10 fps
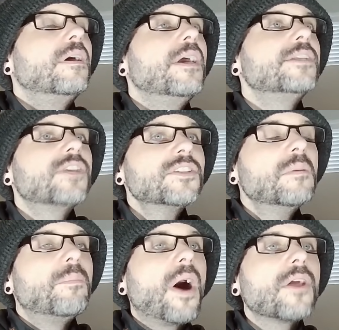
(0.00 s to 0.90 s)
It
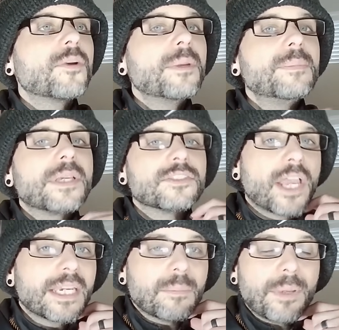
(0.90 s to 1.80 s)
doesn't bother me because
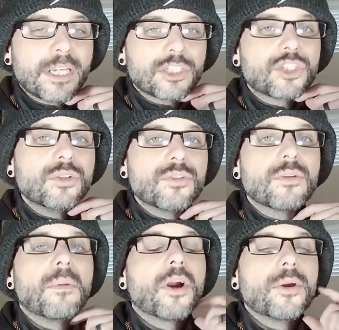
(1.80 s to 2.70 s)
I can pick and choose the
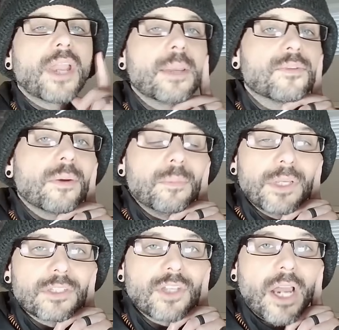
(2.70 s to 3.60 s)
Mario games I would be
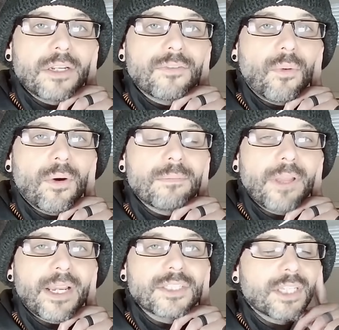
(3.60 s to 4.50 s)
excited for.
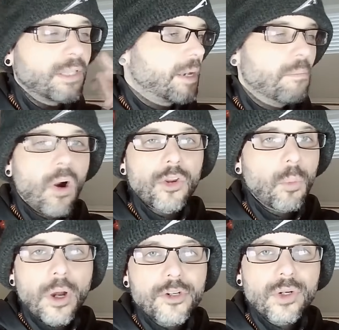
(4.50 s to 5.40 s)
Like I said, like Mario
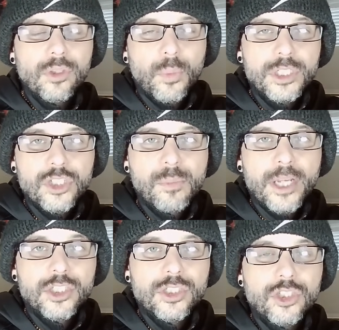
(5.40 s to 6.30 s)
Wonder and Luigi's
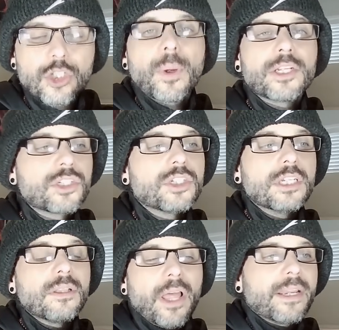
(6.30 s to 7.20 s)
Mansion 2
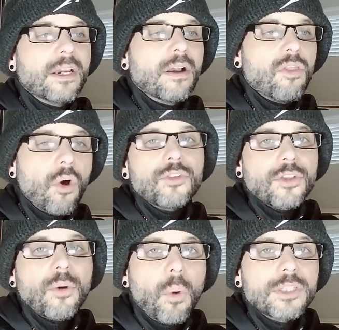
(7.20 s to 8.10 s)
HD, like those are
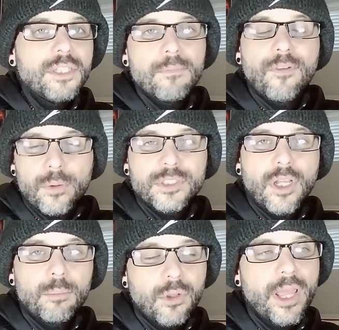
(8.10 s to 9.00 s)
the ones I'm focused
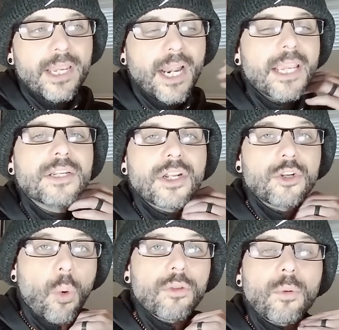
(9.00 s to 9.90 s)
on playing, and I can
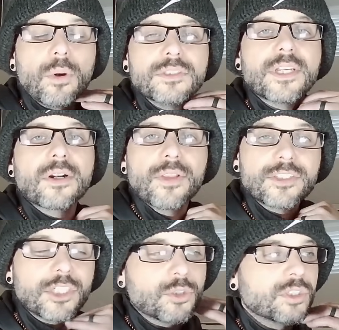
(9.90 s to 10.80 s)
ignore the ones that are
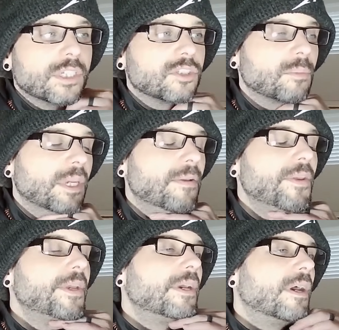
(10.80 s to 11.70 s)
less interesting to me.
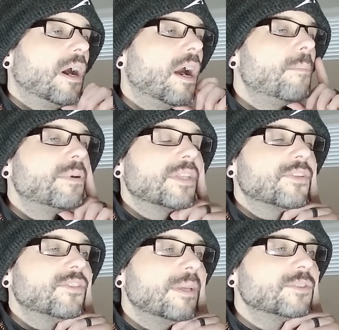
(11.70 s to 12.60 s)
But at the
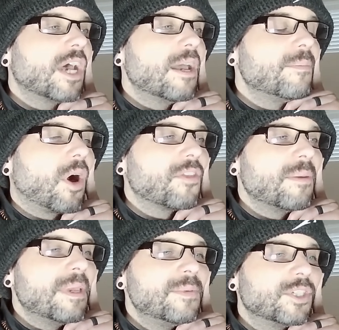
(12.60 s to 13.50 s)
same time, are they
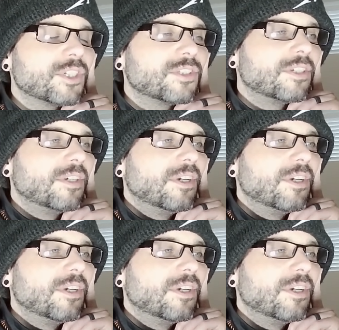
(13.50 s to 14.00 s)
maybe just